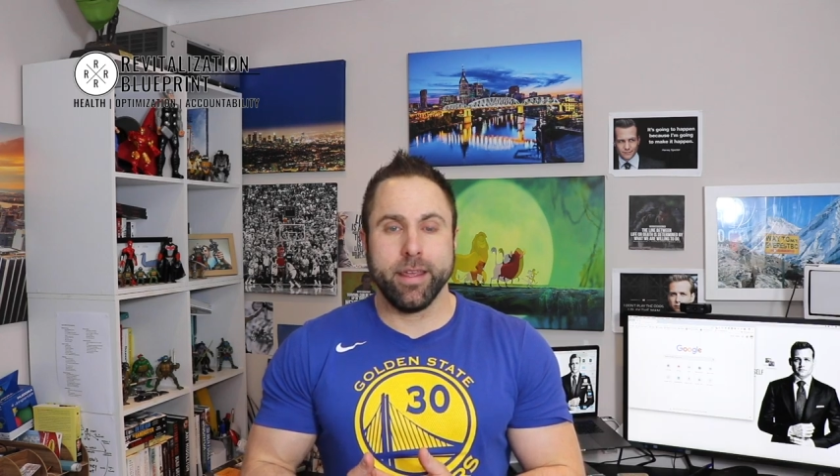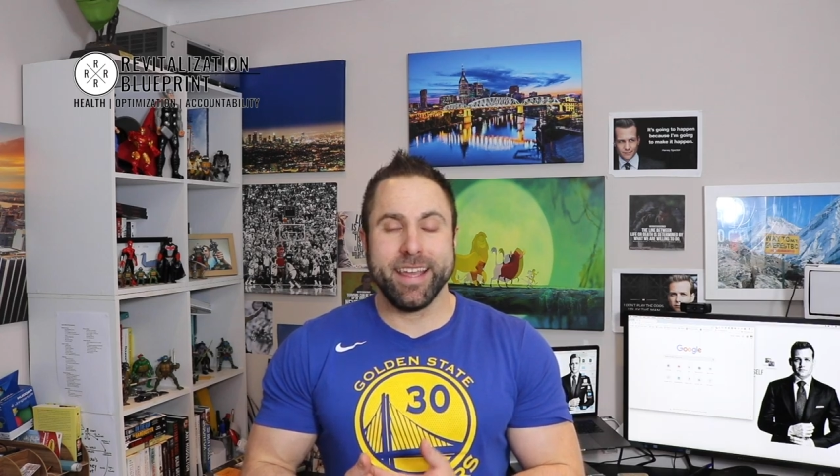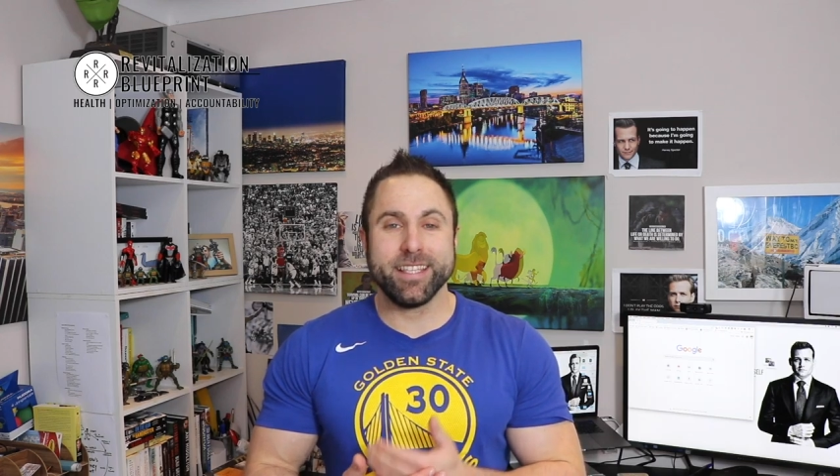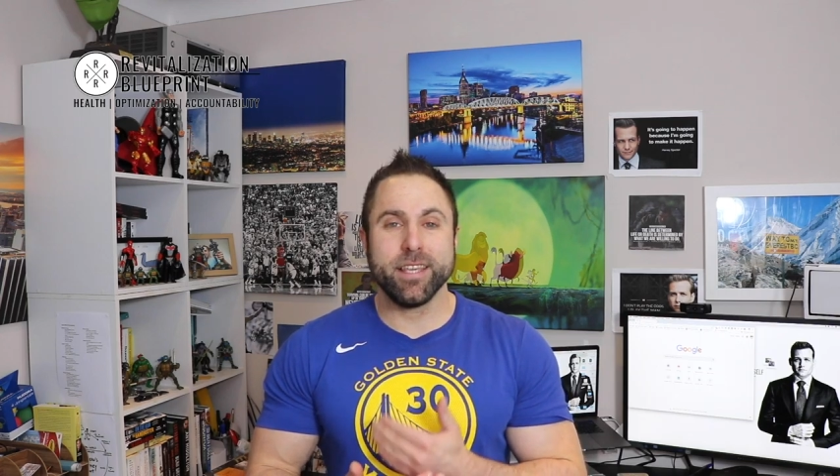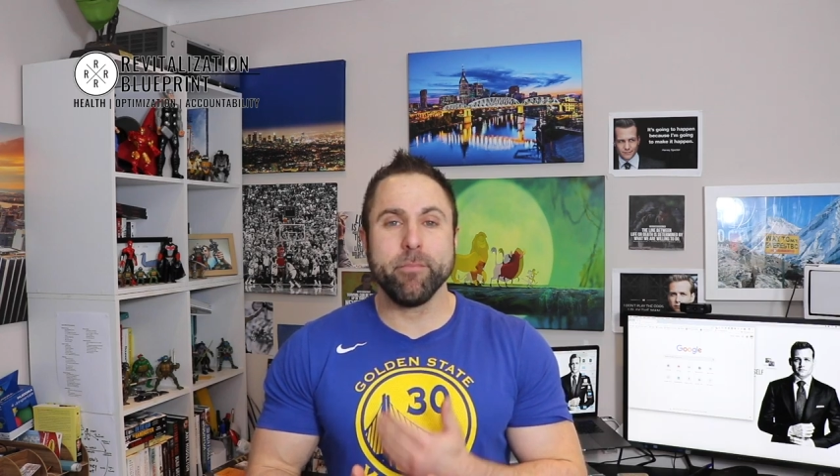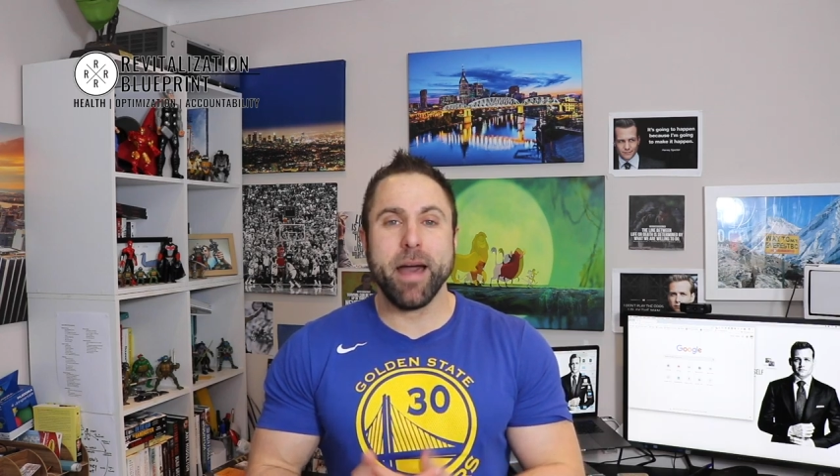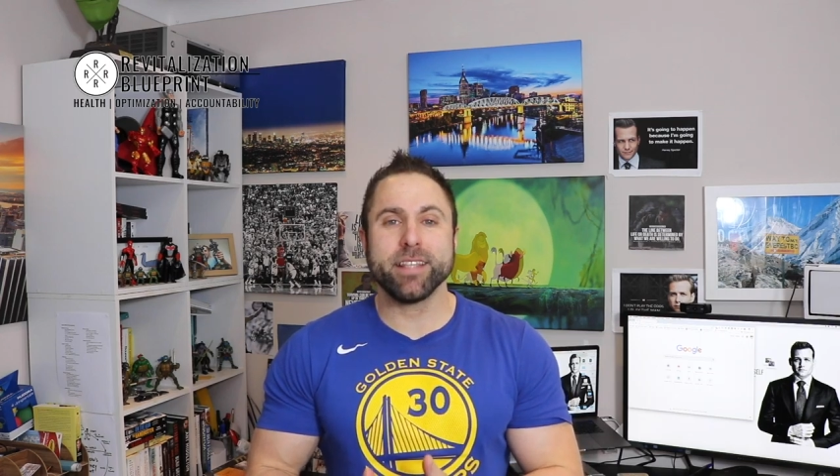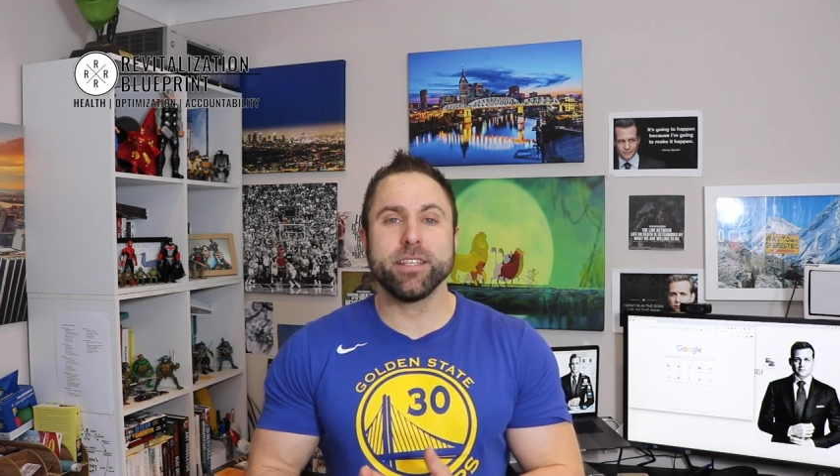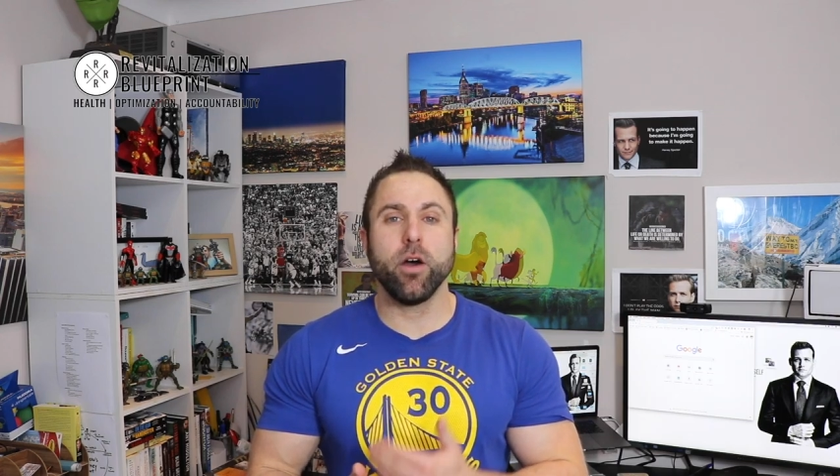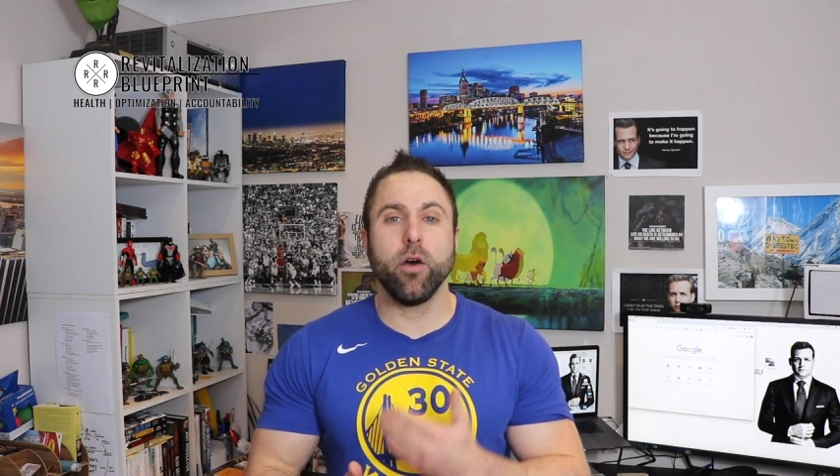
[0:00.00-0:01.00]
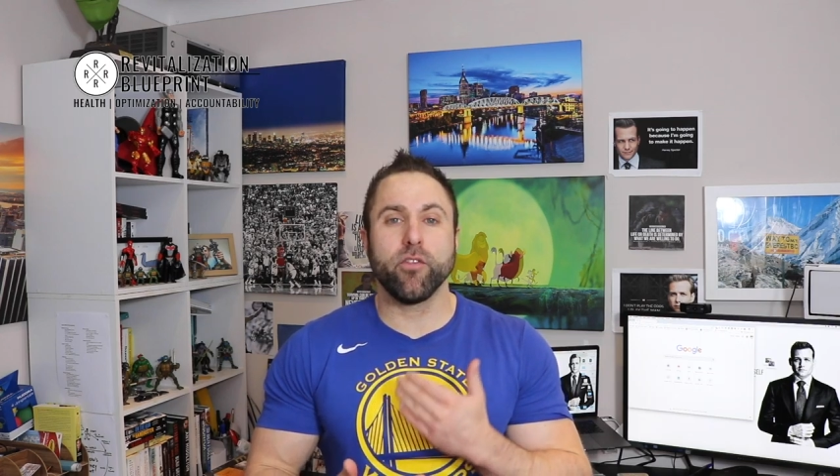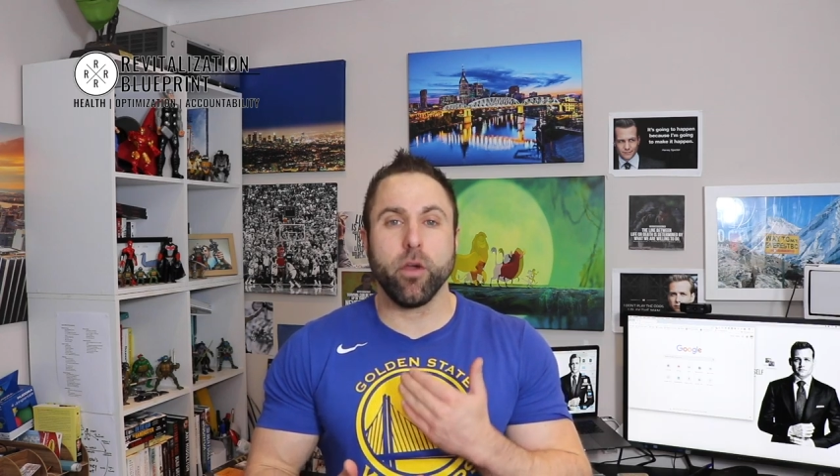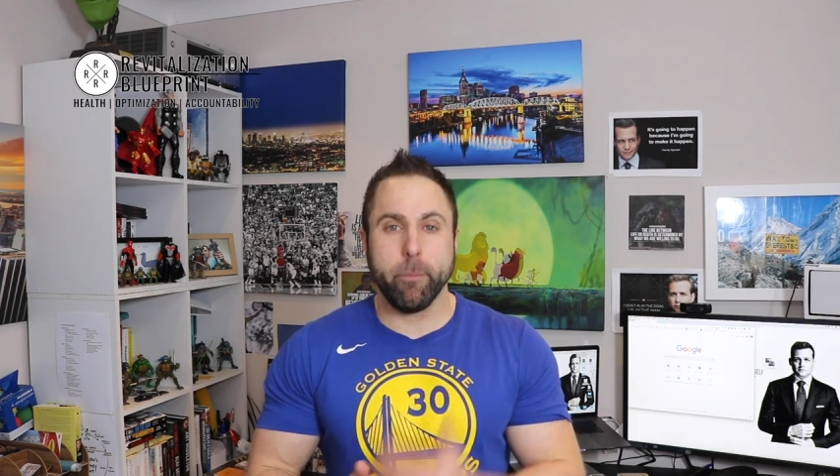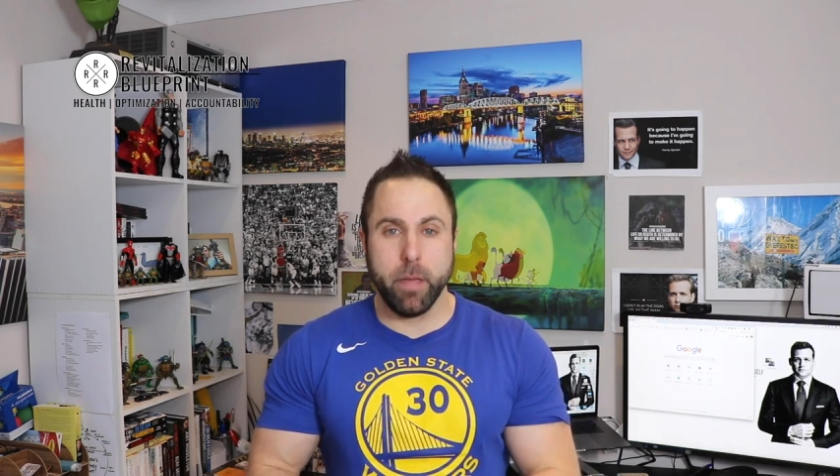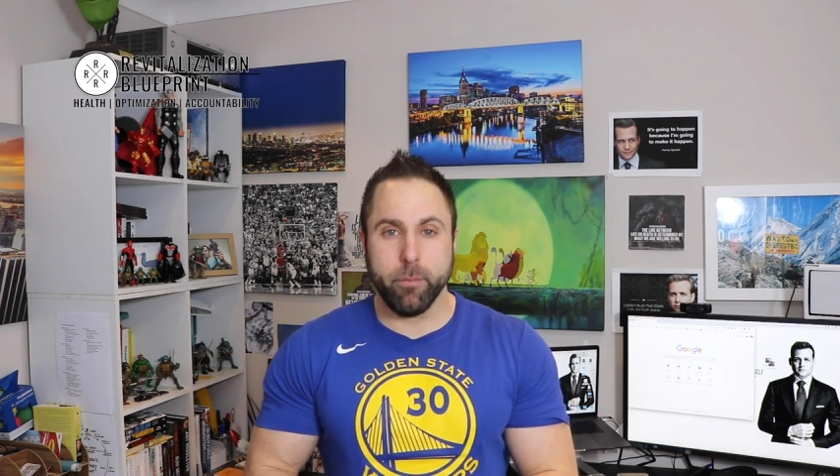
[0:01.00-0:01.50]
It's a matter of
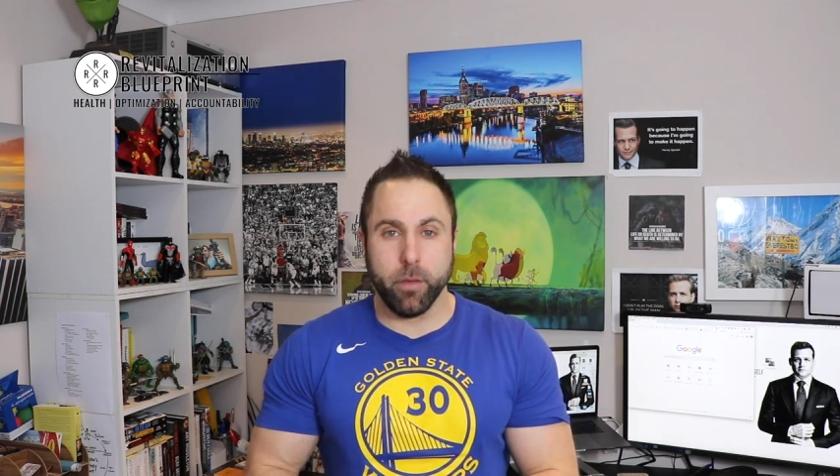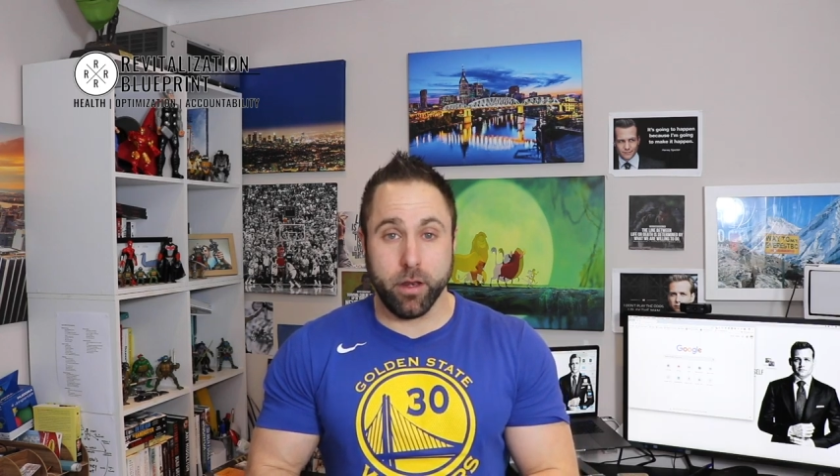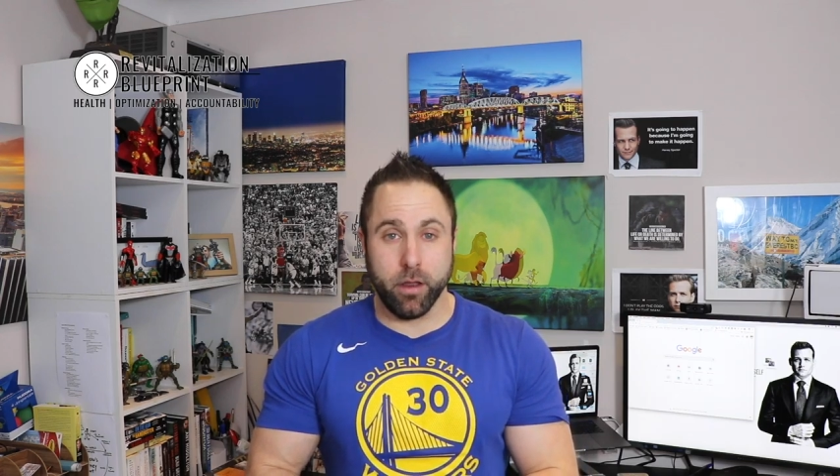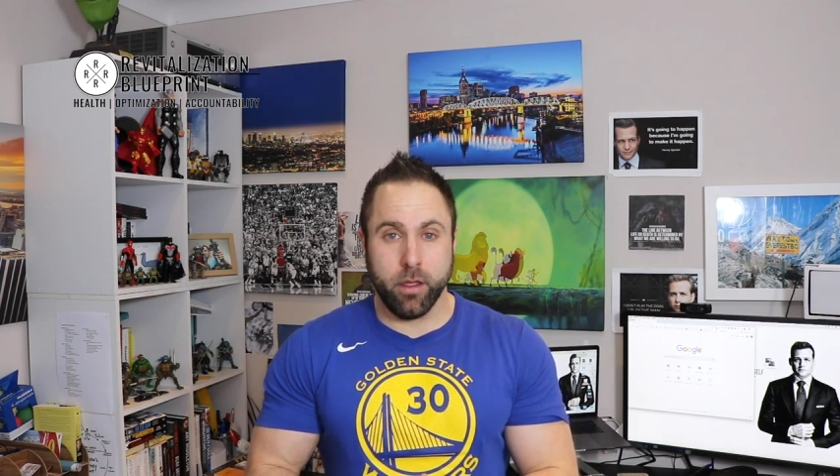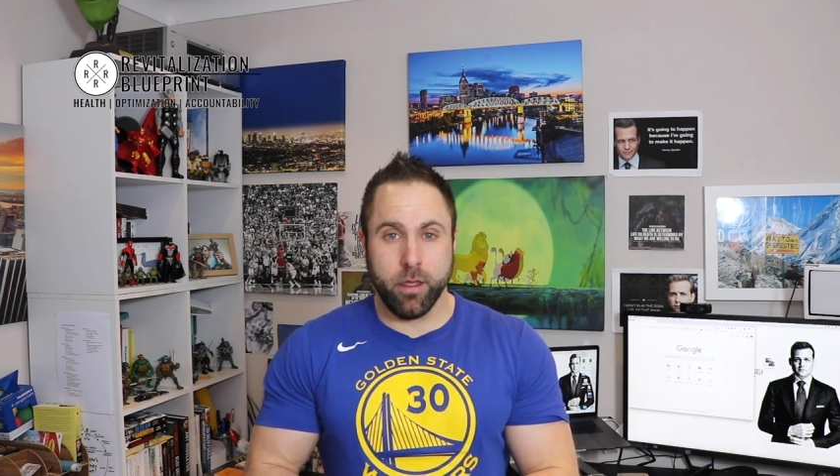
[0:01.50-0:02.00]
commitment.